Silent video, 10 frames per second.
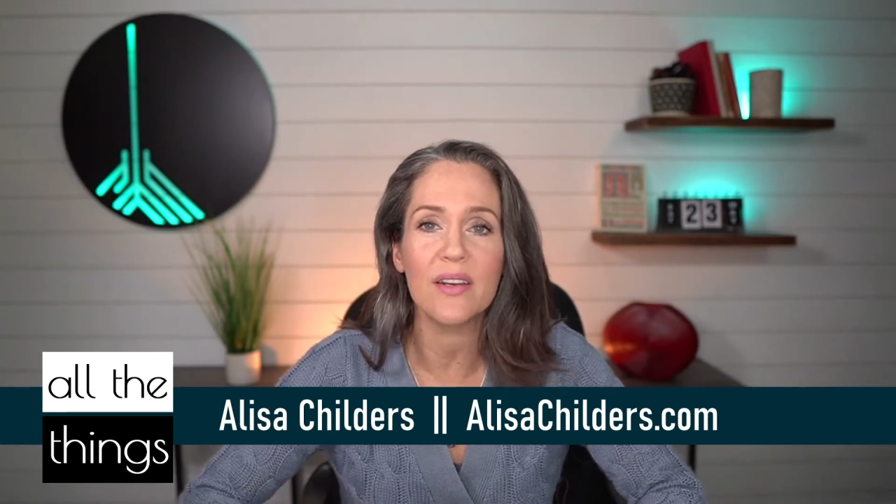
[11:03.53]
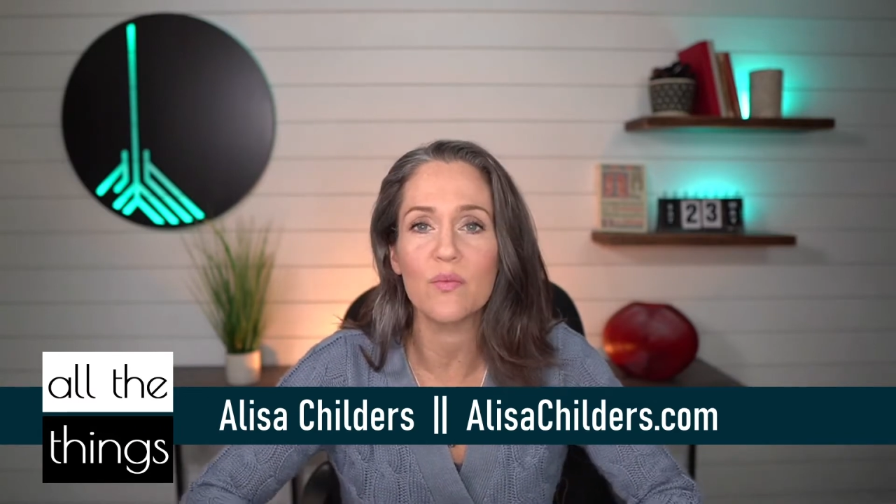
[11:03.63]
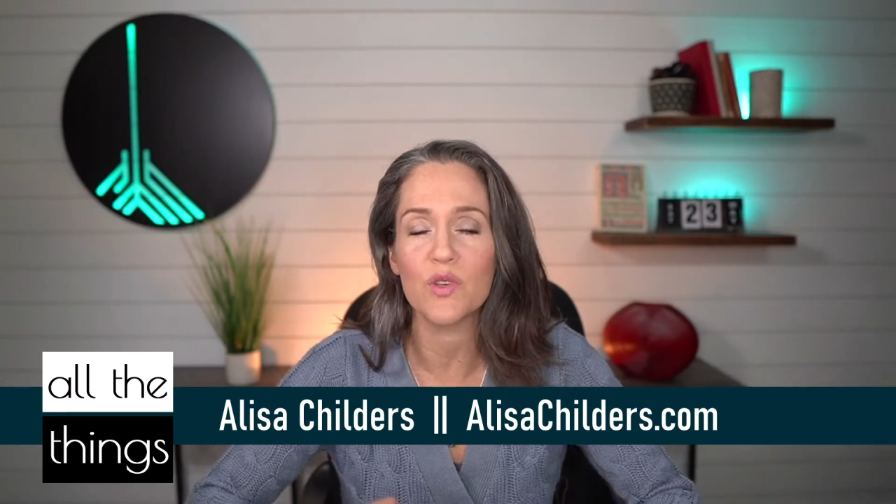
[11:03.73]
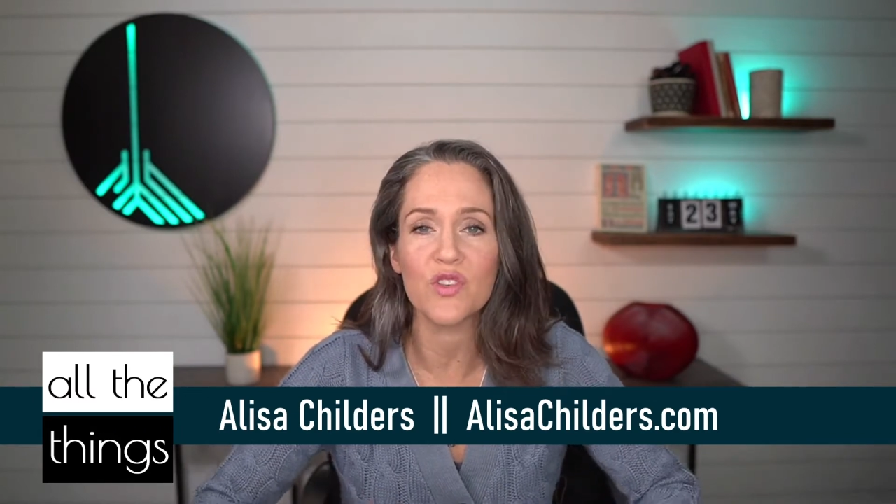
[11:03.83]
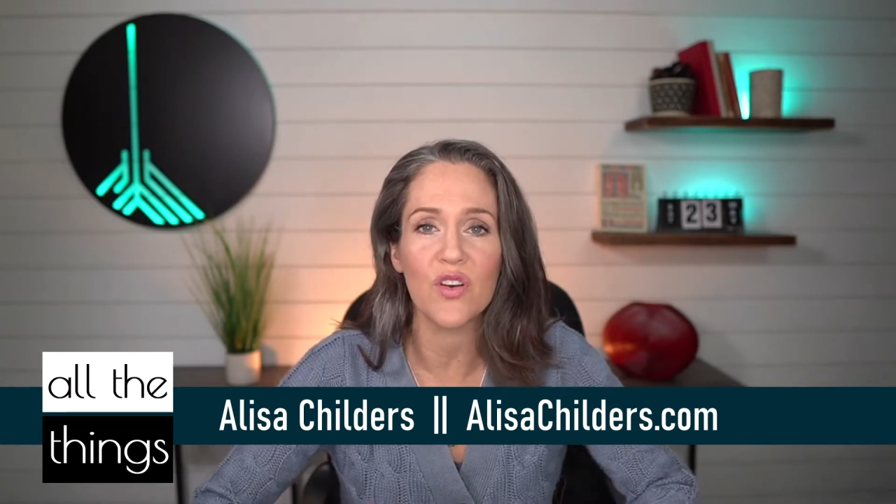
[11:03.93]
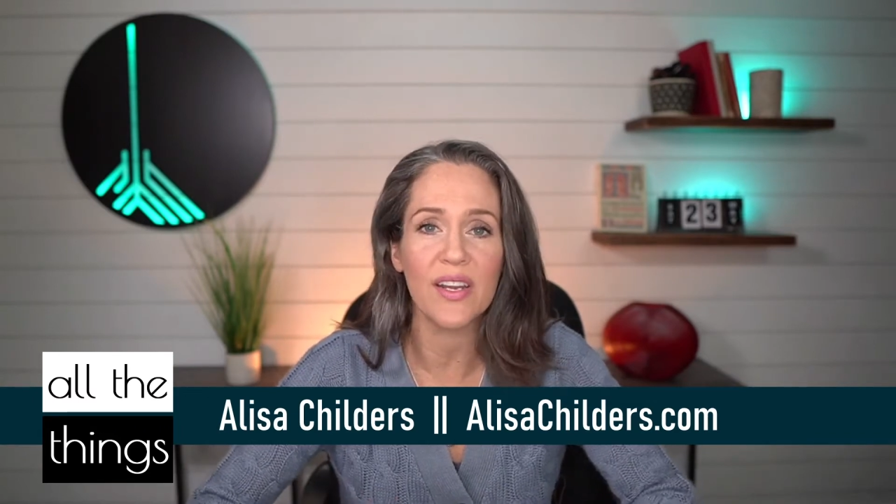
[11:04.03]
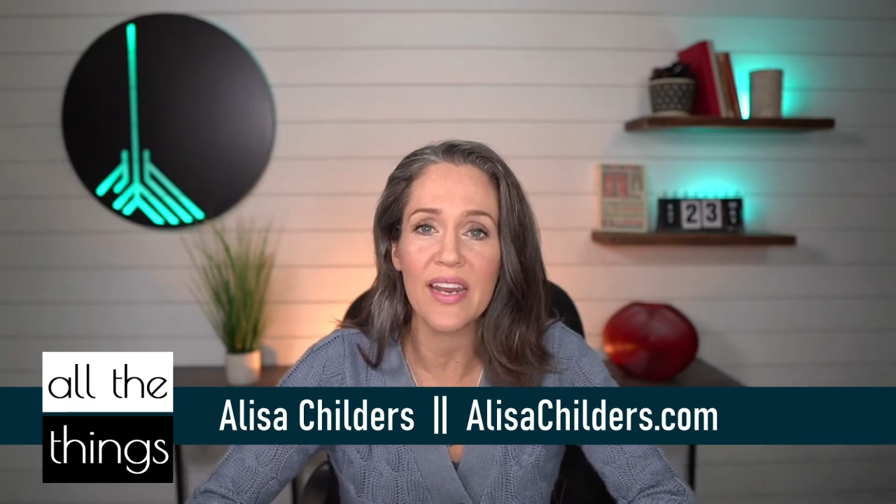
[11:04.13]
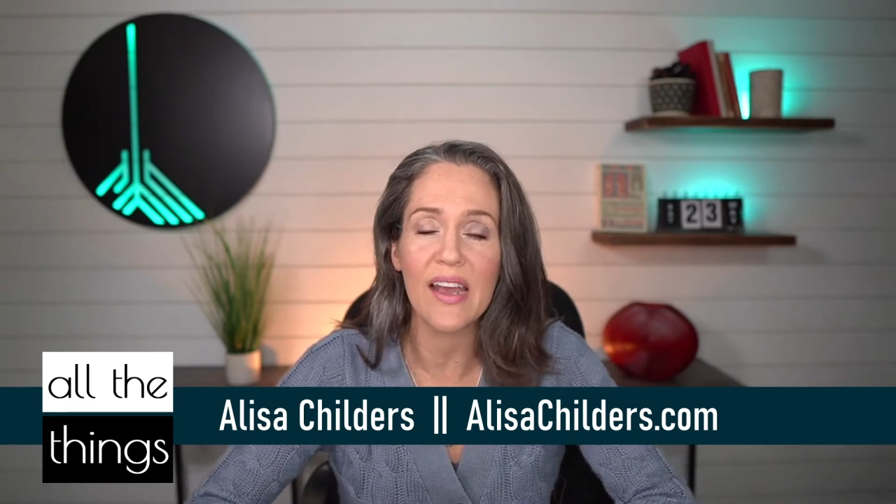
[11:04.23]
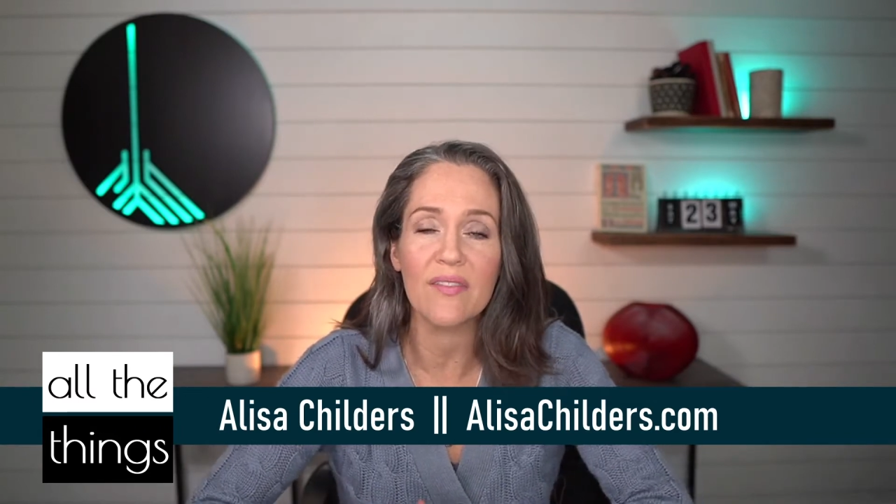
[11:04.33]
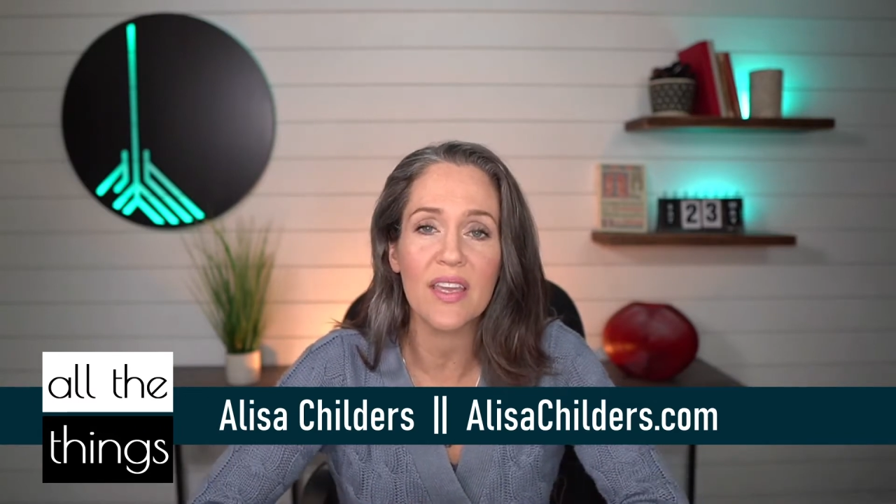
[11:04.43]
and we're starting
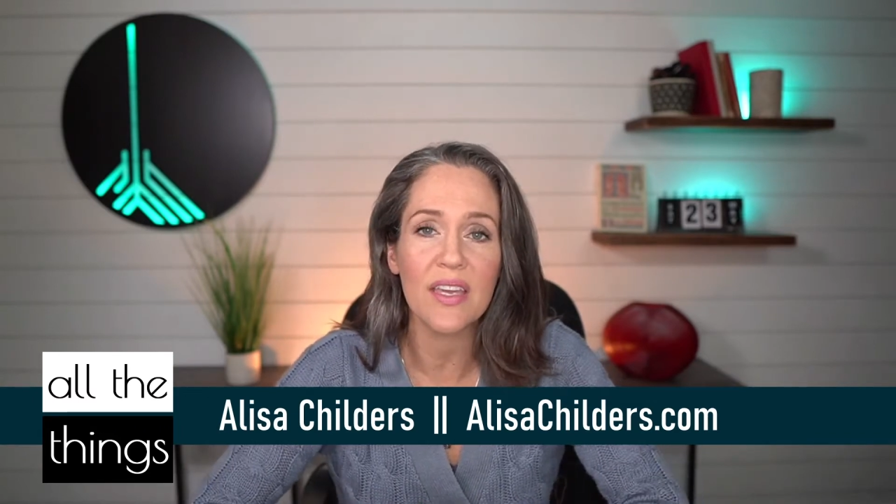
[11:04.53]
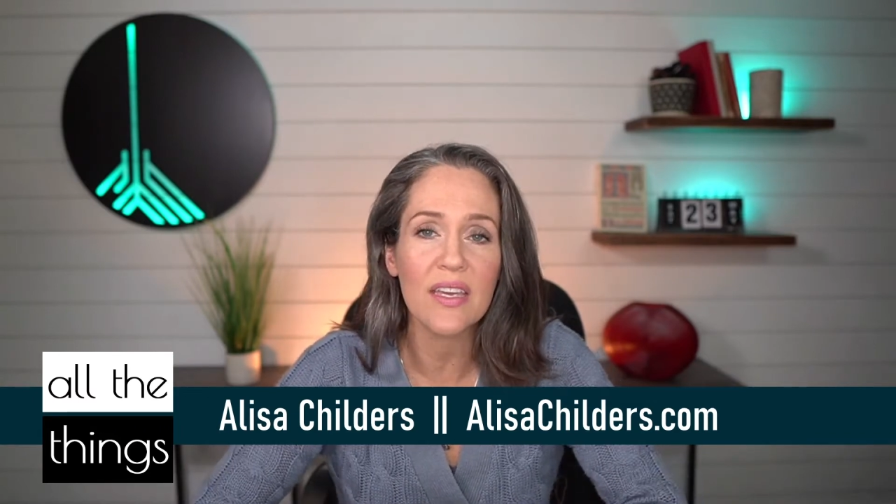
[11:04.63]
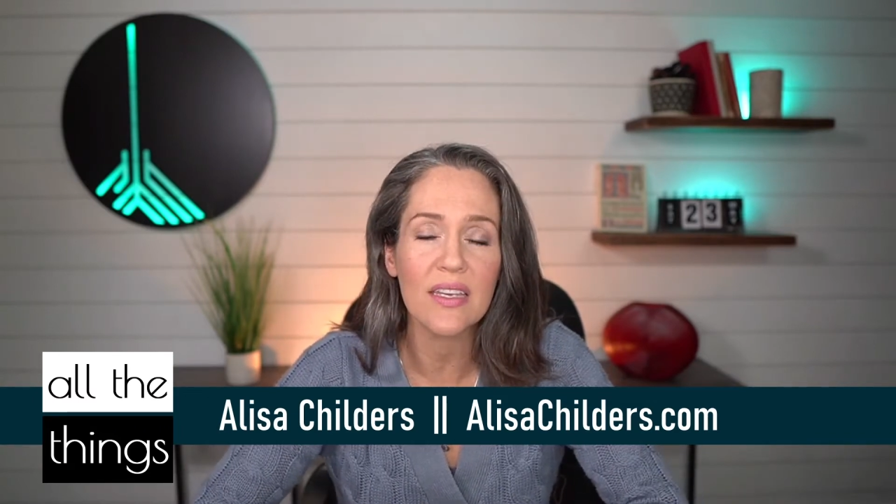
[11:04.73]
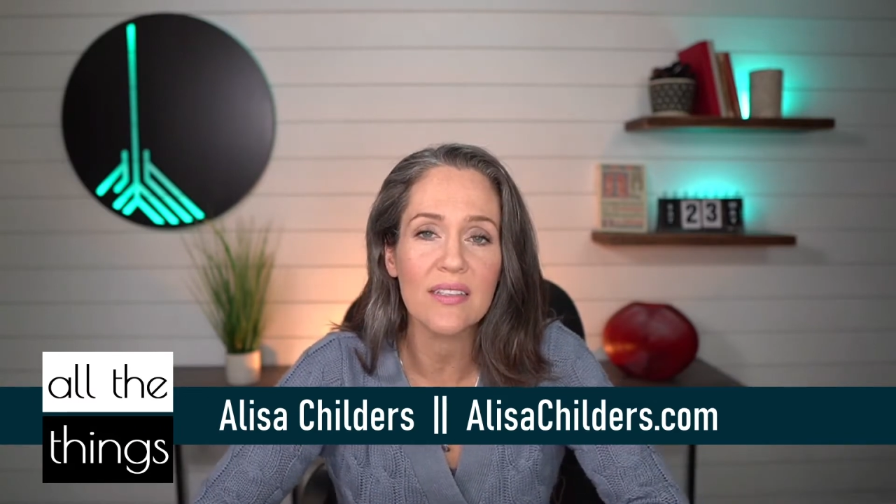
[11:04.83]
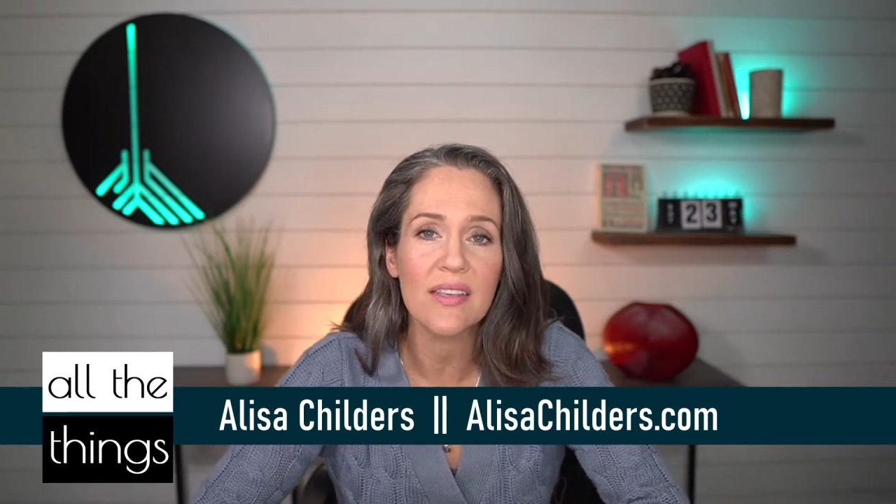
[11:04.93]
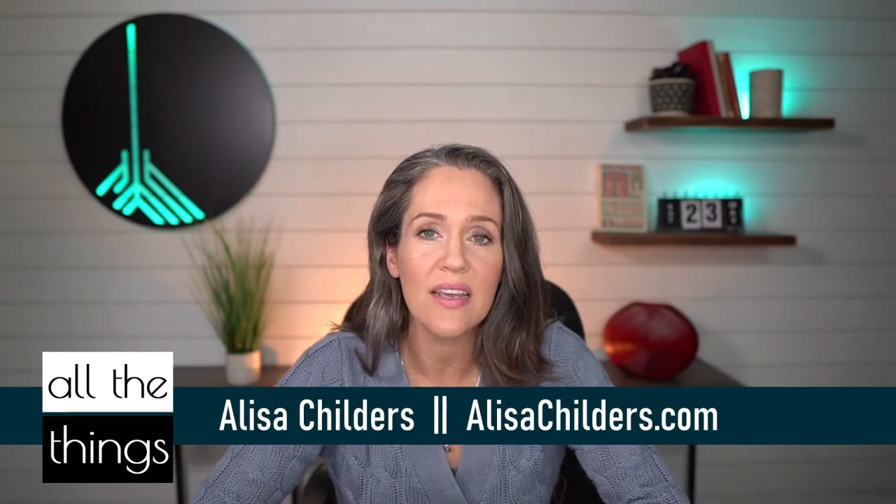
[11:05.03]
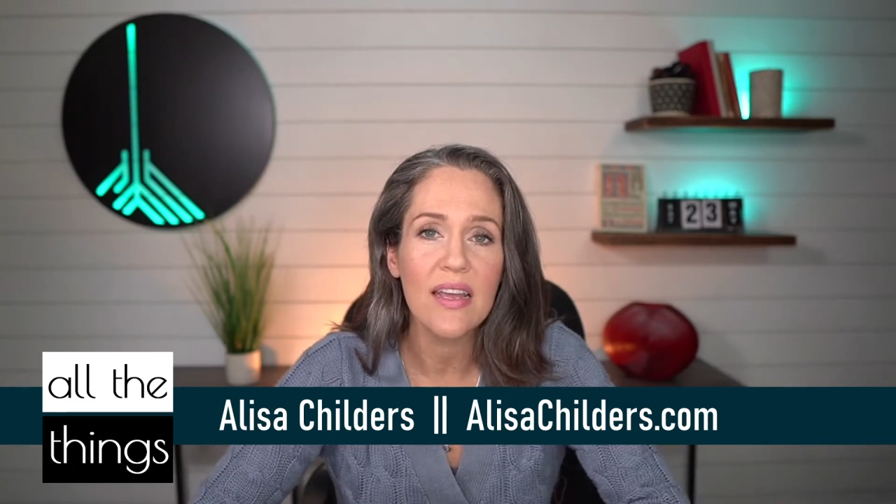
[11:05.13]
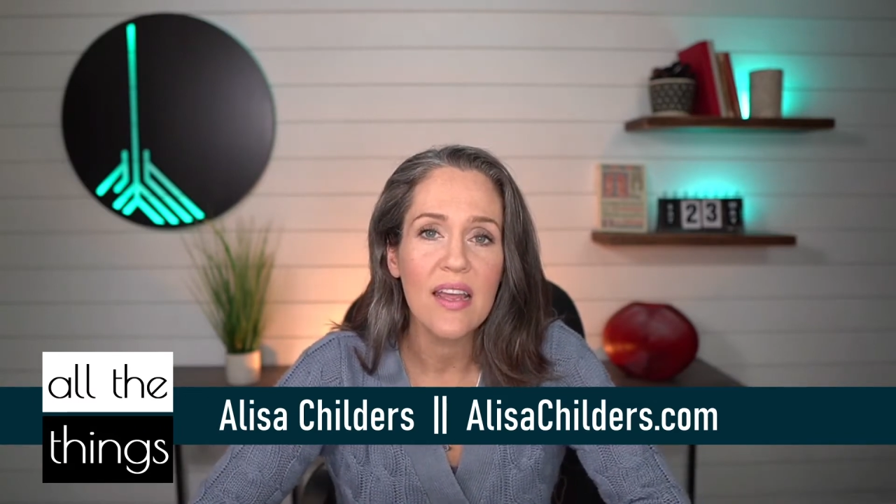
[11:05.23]
to have kids